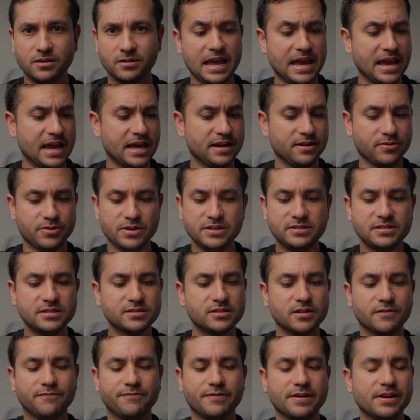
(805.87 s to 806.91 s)
and this is
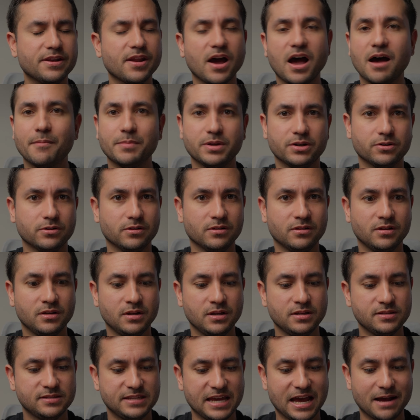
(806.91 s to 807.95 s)
a phenomenal
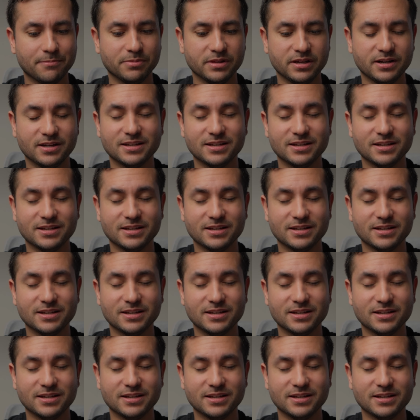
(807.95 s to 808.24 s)
tablet,